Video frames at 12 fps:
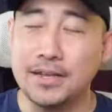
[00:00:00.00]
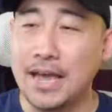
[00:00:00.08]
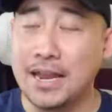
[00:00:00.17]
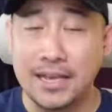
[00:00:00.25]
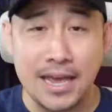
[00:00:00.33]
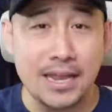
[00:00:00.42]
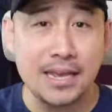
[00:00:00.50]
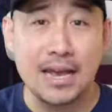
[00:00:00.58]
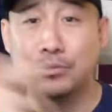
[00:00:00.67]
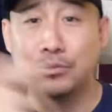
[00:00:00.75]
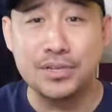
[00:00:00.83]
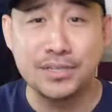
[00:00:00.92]
And again, it
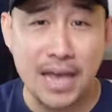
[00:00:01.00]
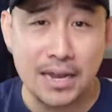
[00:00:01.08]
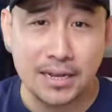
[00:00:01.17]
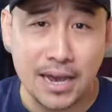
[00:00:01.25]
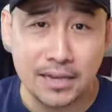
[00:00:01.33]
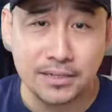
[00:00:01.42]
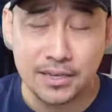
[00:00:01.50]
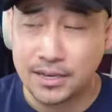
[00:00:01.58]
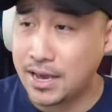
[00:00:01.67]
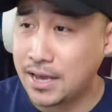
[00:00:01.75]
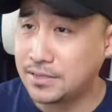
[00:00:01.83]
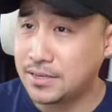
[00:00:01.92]
comes with a stand, guys. In
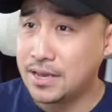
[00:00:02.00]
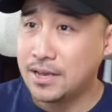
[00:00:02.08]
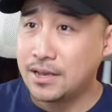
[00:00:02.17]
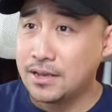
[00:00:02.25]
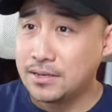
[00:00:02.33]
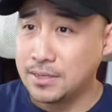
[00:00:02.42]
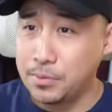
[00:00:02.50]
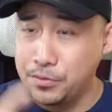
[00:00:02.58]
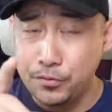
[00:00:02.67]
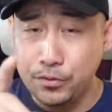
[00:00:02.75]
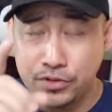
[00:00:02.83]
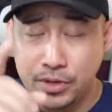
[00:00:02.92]
case some of
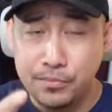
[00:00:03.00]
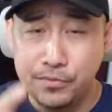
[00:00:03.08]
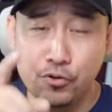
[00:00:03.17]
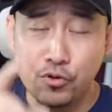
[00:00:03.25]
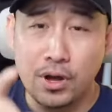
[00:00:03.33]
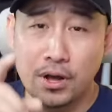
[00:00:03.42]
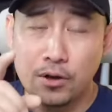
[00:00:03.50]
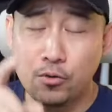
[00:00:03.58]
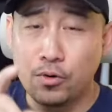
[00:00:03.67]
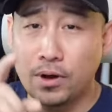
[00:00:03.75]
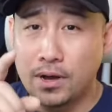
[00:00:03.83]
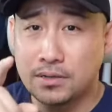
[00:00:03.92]
you
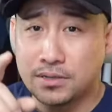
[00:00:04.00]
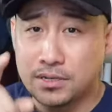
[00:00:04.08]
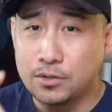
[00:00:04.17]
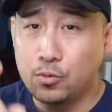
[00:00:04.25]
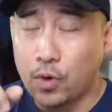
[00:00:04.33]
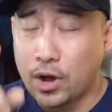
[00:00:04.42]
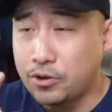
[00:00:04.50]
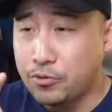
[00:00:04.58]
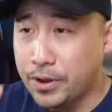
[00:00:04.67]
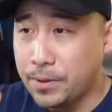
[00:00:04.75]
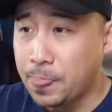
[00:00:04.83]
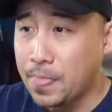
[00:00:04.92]
who are still
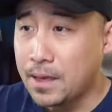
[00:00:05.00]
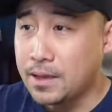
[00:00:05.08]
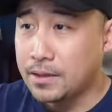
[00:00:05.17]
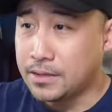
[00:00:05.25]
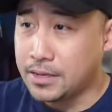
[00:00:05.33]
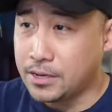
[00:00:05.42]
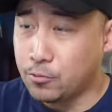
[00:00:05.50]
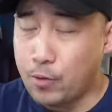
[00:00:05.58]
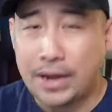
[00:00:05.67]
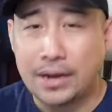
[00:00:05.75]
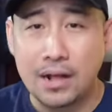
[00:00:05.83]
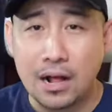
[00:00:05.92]
wondering, the
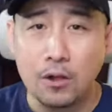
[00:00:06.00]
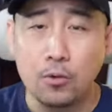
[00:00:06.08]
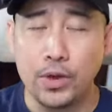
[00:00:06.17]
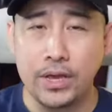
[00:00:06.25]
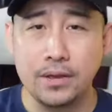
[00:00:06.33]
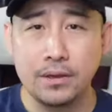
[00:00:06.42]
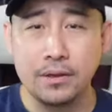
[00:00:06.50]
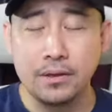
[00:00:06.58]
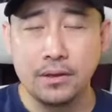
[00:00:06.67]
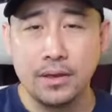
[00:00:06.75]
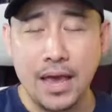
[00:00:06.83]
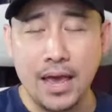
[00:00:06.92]
red Gullwing
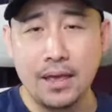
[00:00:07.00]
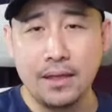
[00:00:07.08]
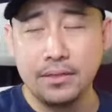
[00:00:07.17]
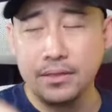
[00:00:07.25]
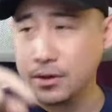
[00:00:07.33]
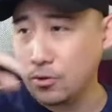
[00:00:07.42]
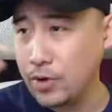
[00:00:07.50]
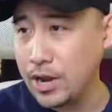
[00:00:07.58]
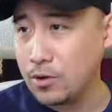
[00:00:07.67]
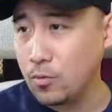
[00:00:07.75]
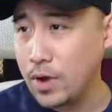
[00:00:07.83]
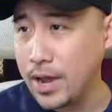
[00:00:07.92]
and the
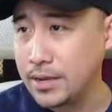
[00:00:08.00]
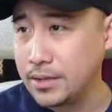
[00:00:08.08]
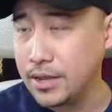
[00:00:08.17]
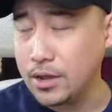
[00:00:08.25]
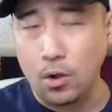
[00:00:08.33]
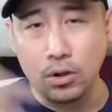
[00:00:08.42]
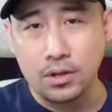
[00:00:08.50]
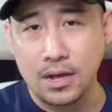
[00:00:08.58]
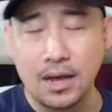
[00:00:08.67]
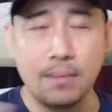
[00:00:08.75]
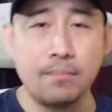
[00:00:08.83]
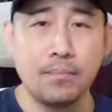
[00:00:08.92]
great white, they all
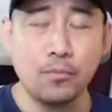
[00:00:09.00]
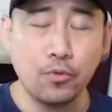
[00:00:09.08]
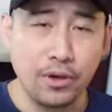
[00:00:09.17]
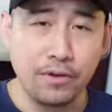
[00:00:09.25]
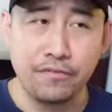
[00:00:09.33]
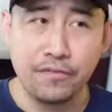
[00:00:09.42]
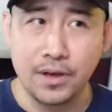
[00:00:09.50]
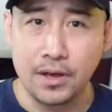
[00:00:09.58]
come with